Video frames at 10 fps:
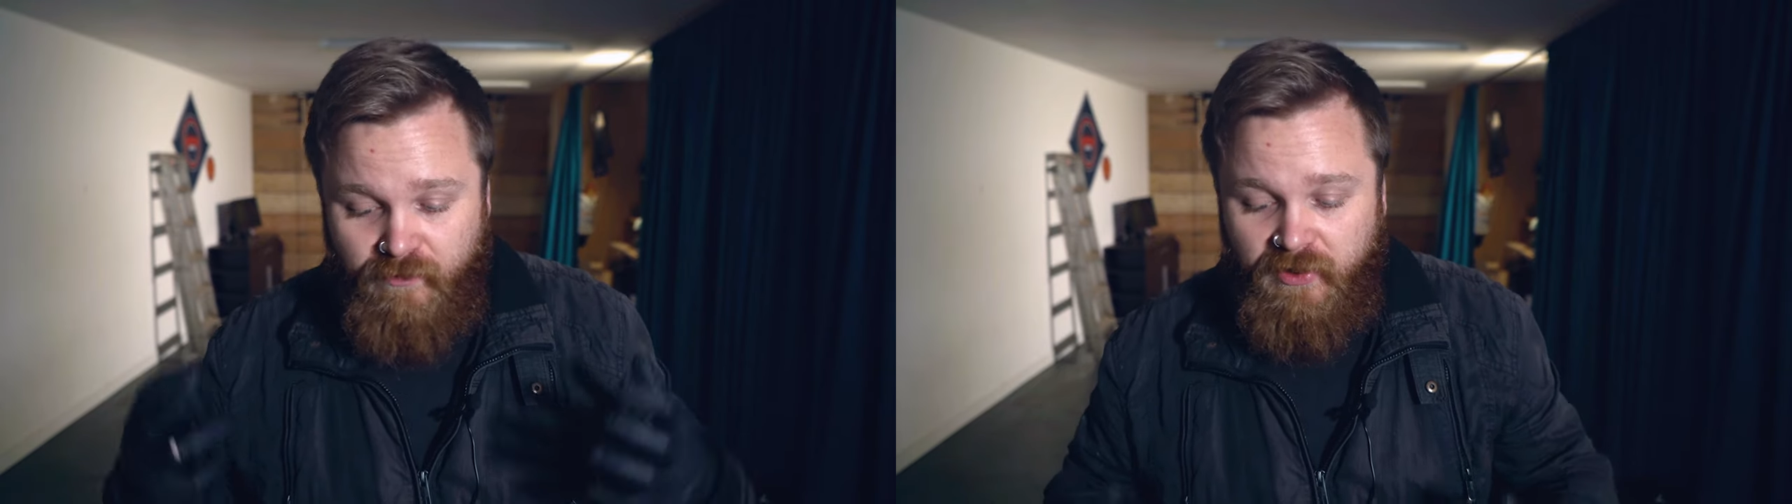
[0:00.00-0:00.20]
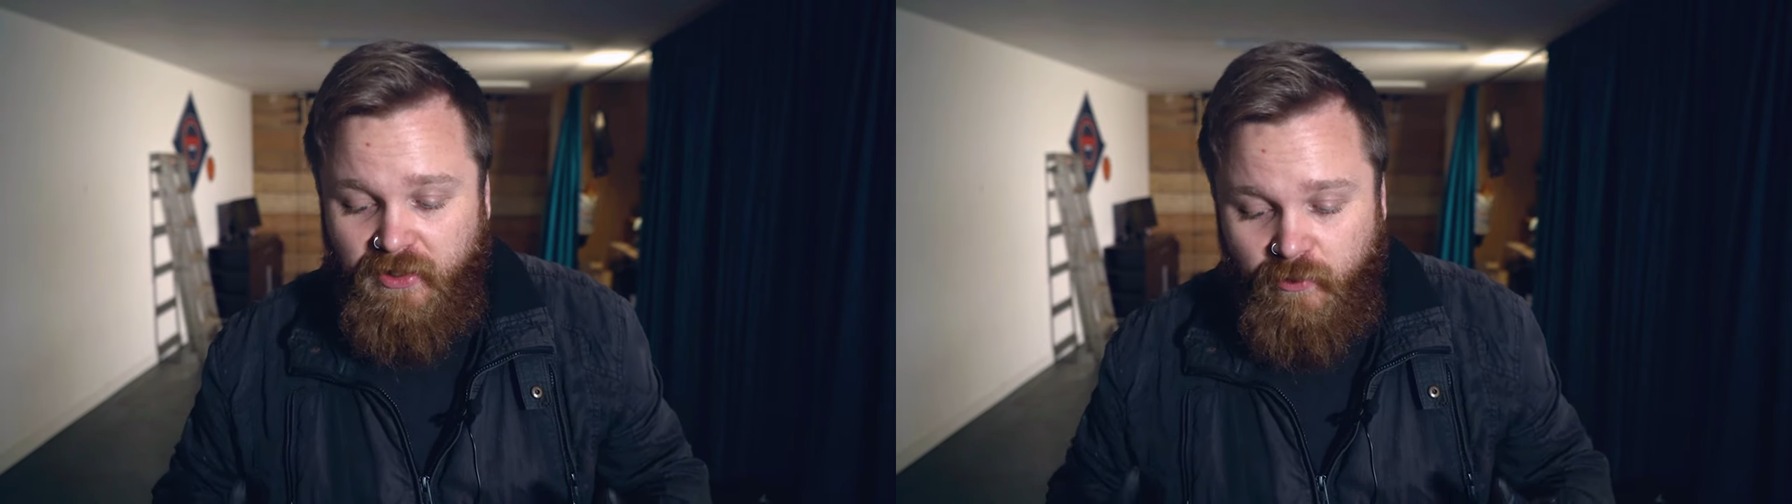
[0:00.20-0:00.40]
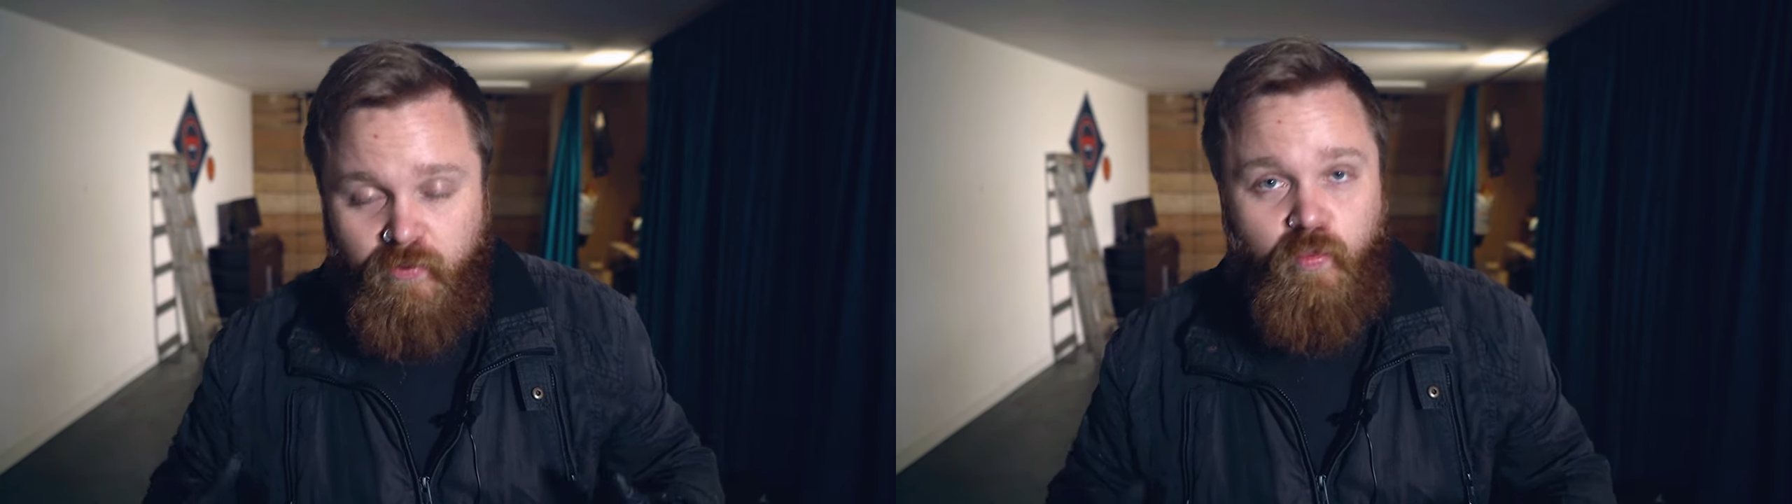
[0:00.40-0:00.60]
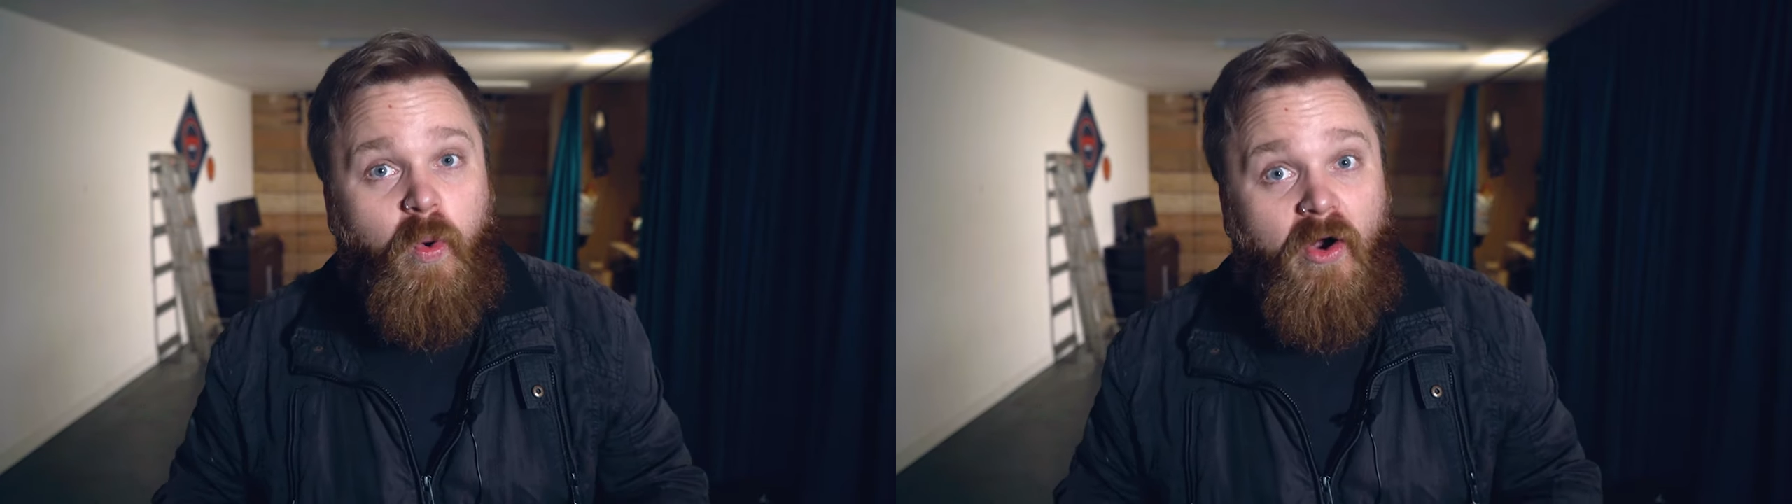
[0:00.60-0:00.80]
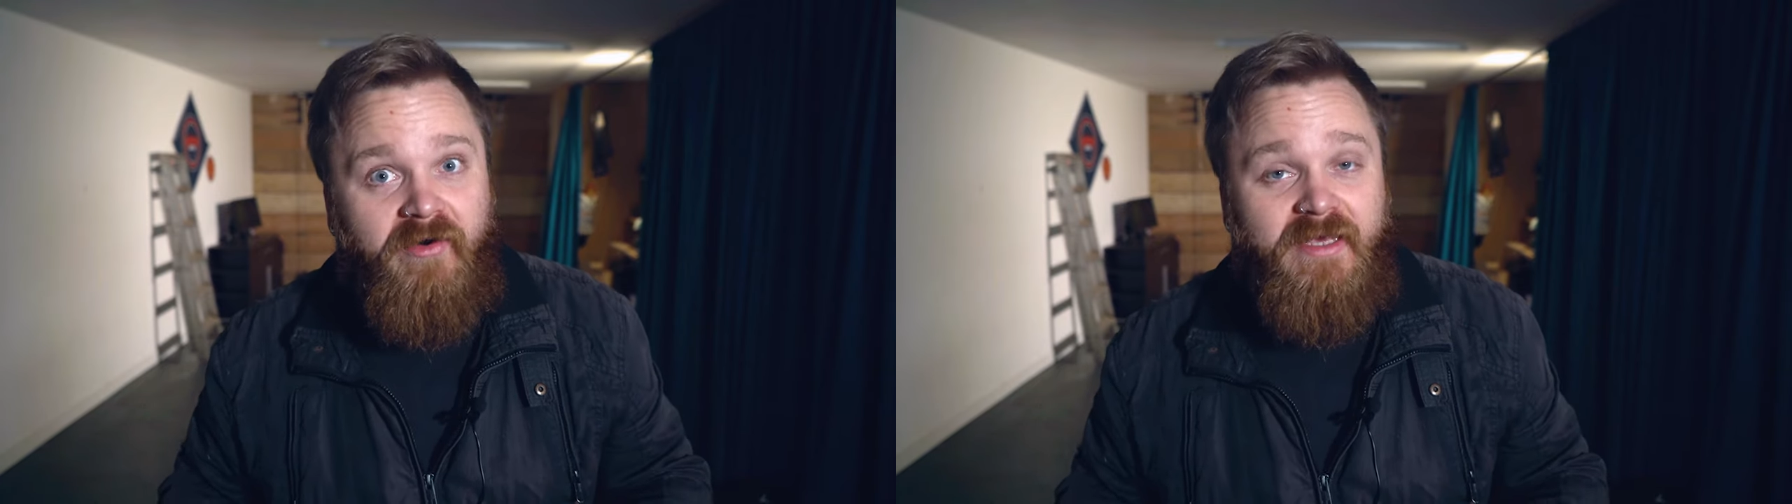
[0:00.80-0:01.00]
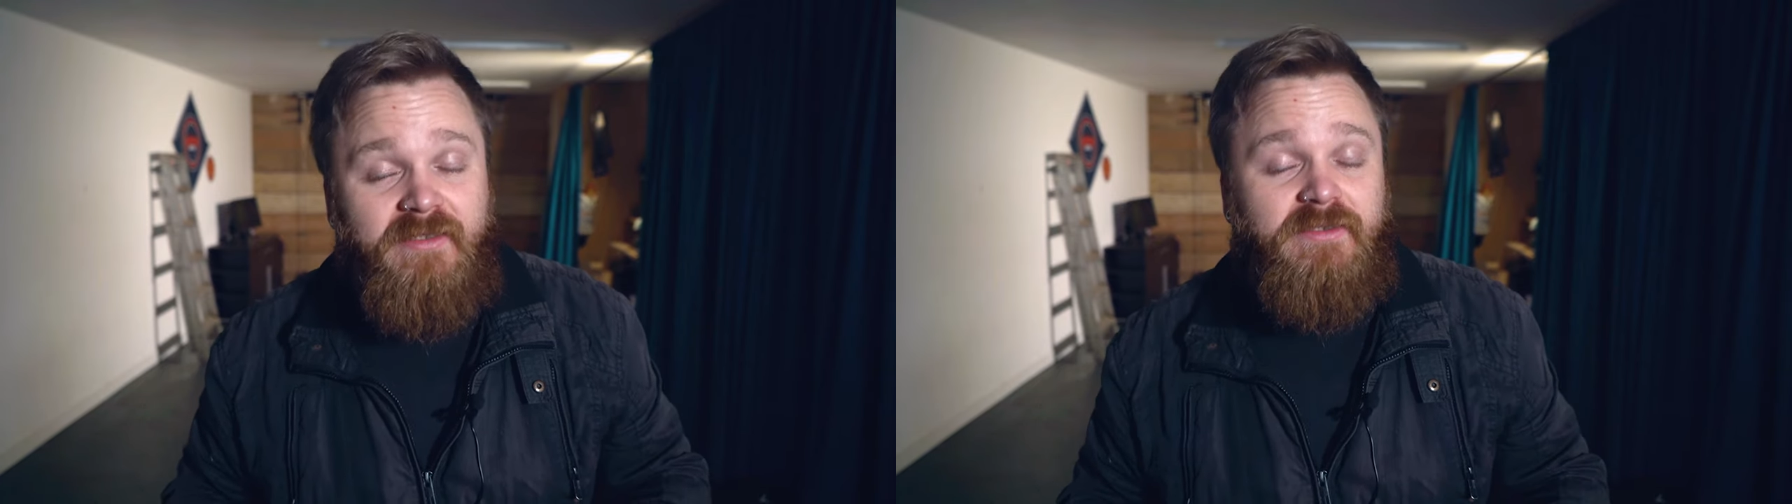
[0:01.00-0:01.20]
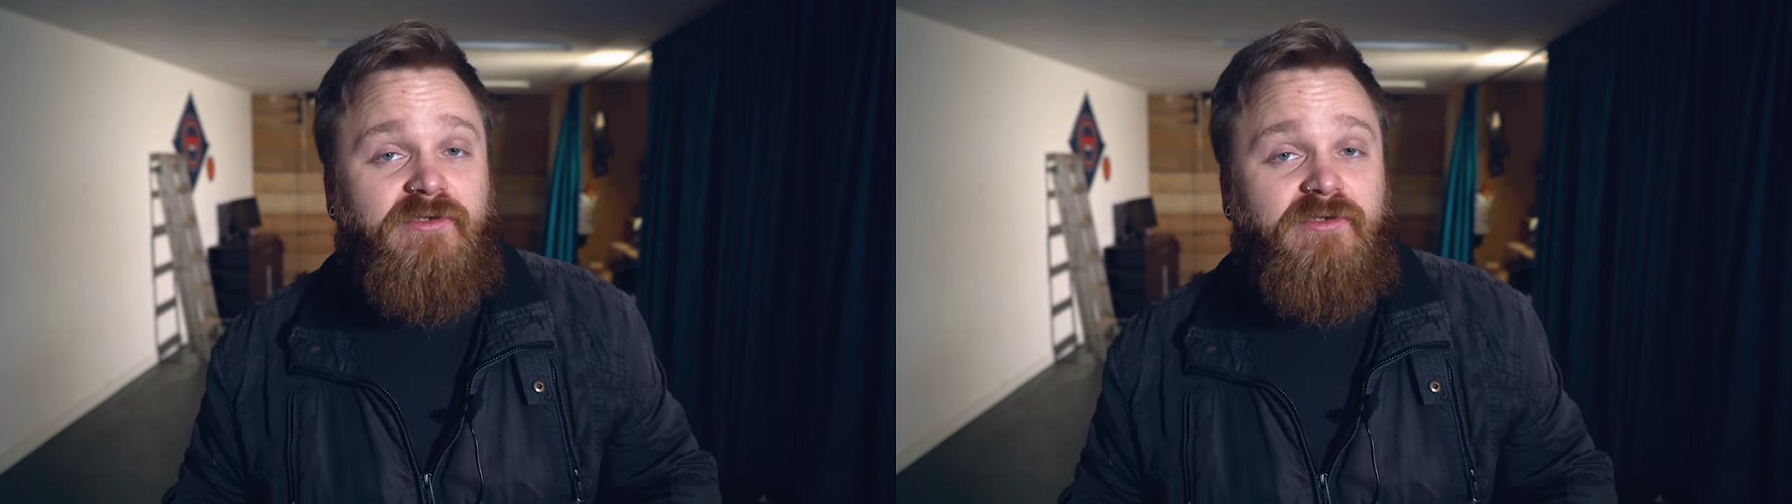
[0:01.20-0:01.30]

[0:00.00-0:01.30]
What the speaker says: you know, worrying